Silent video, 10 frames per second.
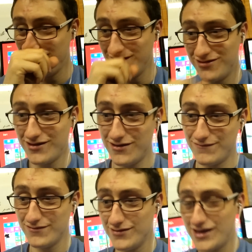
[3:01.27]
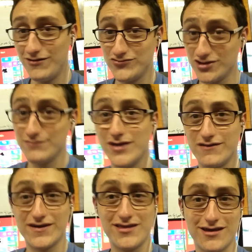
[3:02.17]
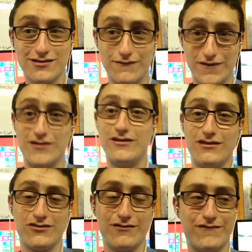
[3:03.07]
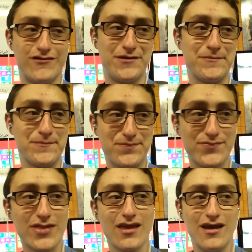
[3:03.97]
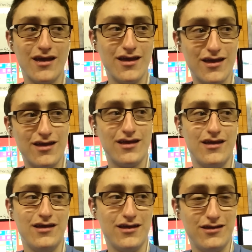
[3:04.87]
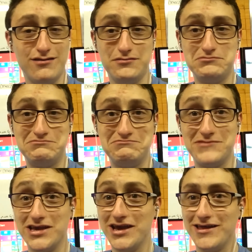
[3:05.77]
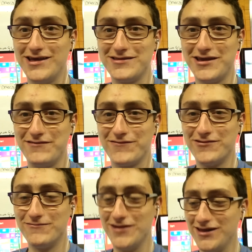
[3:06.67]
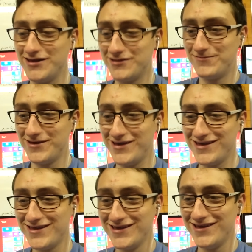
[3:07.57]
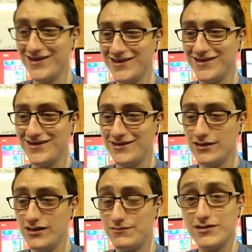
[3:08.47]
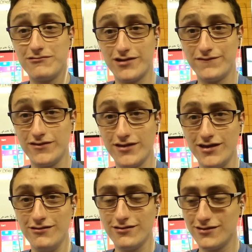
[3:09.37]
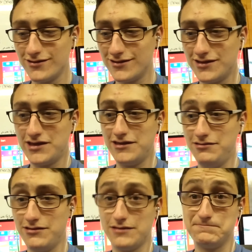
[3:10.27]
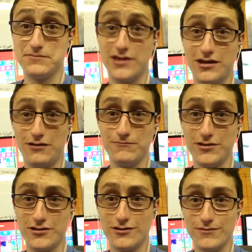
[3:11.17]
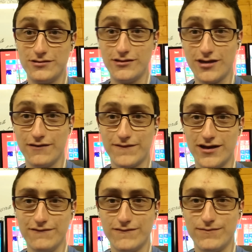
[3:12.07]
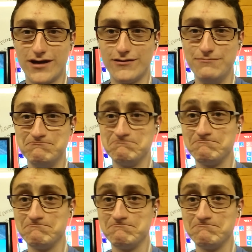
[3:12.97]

It's, uh, L G has made a fantastic phone in the G three. Um, yeah, that's day four, really. It's, it's been a great few days, and onwards and upwards to day five from now on.